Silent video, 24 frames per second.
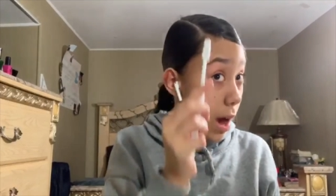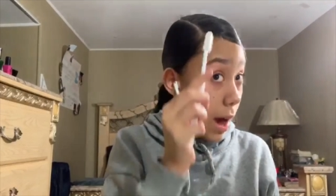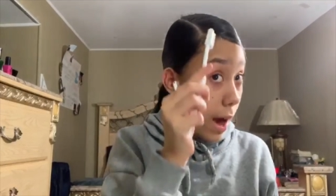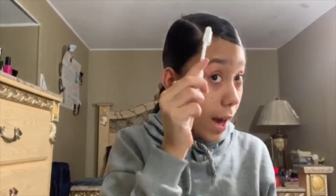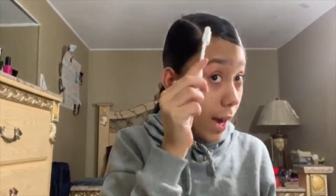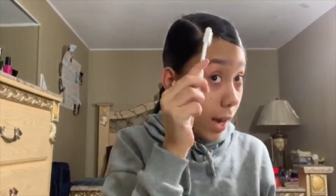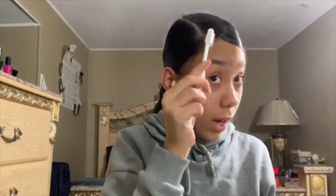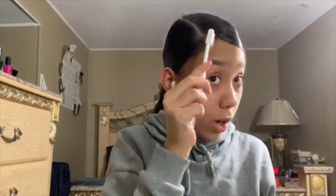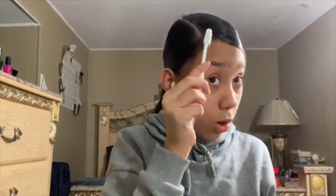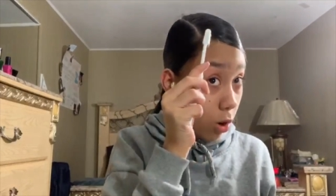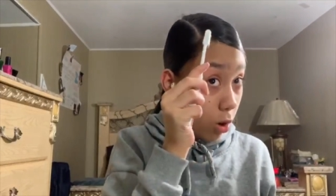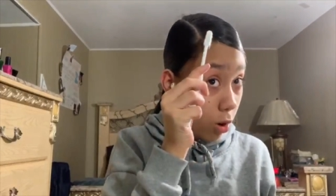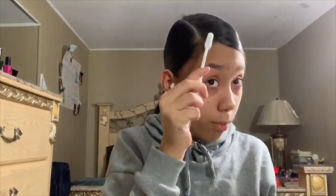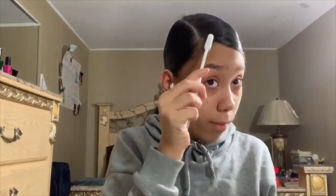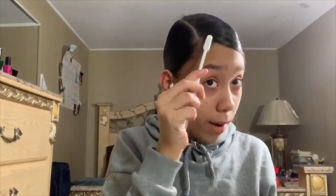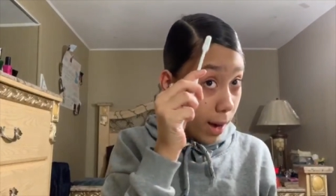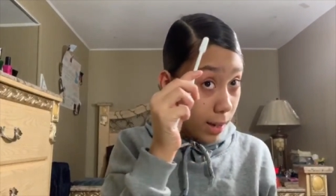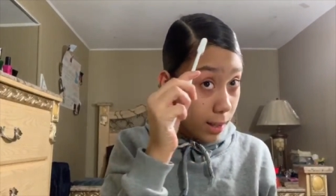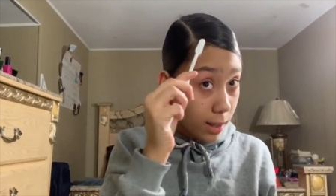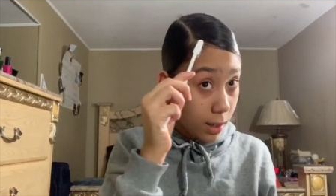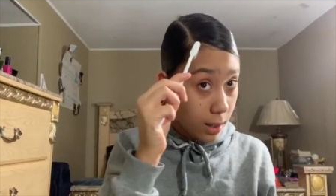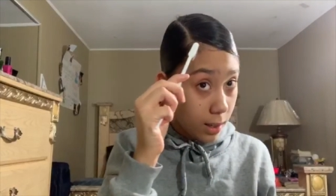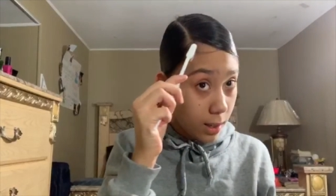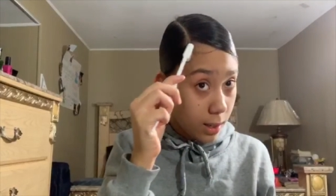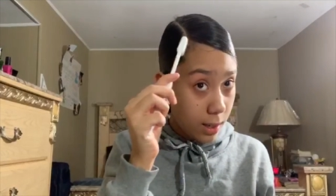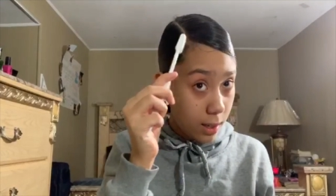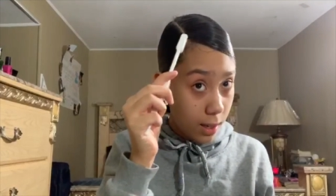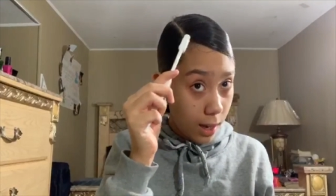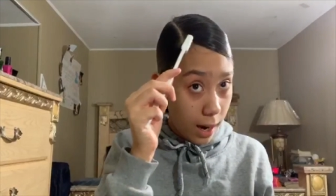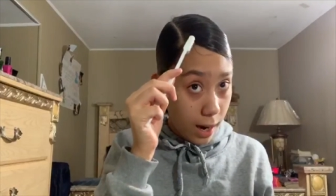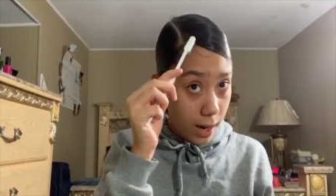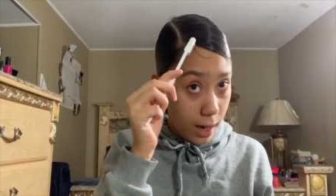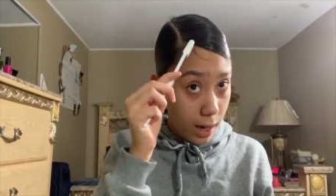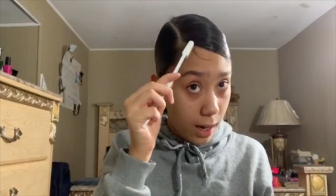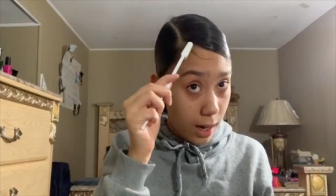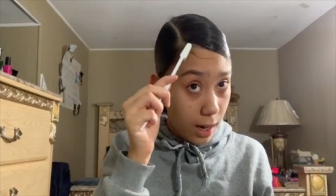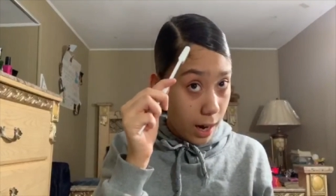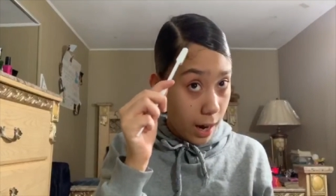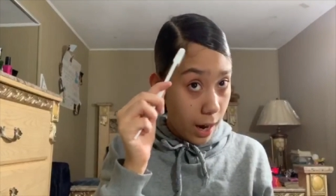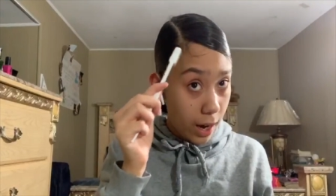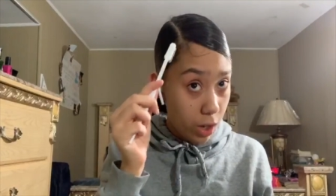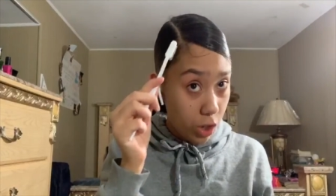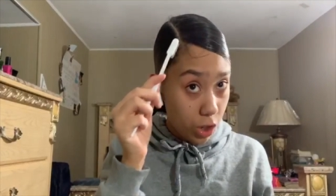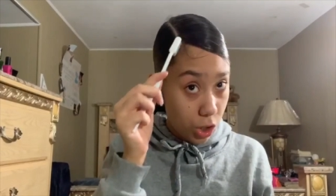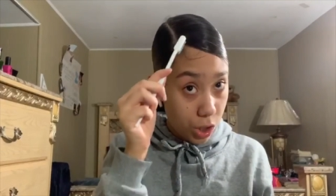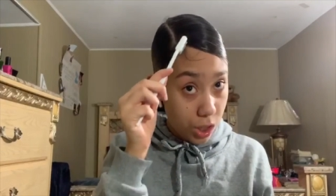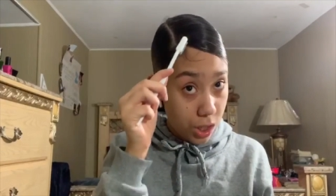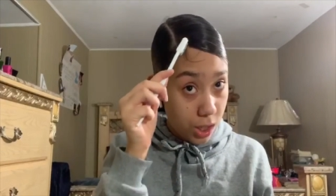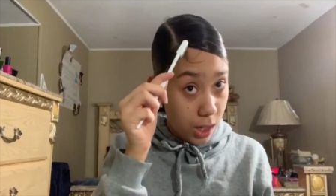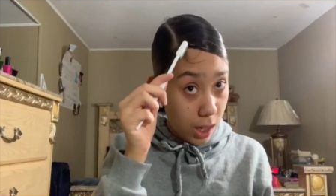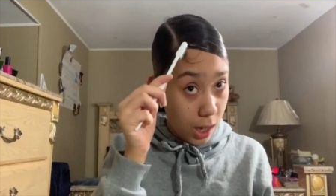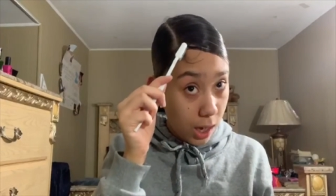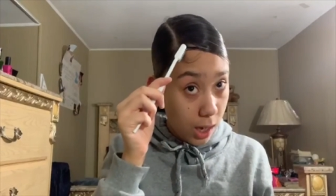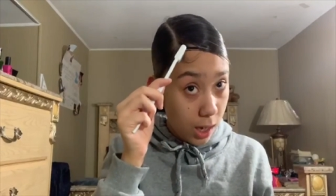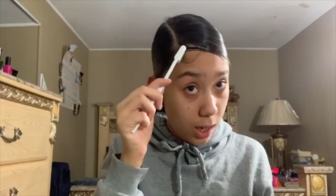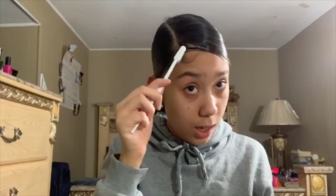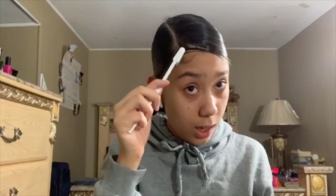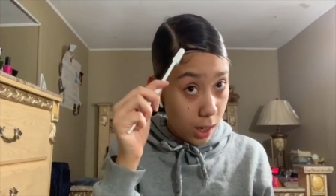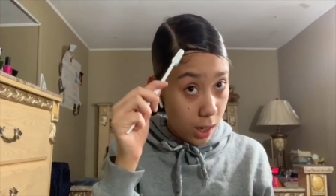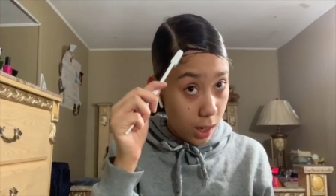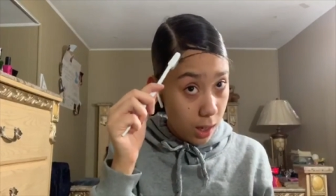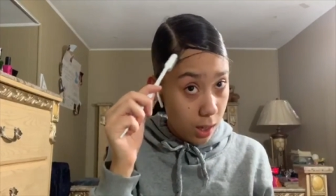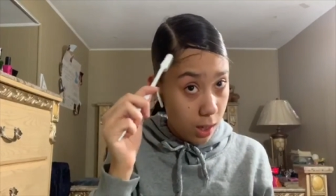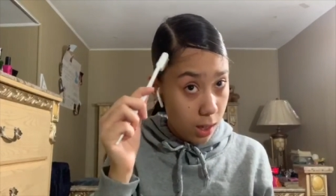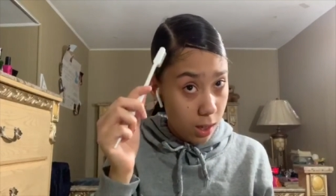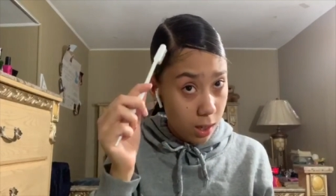I go back to this side and I just take it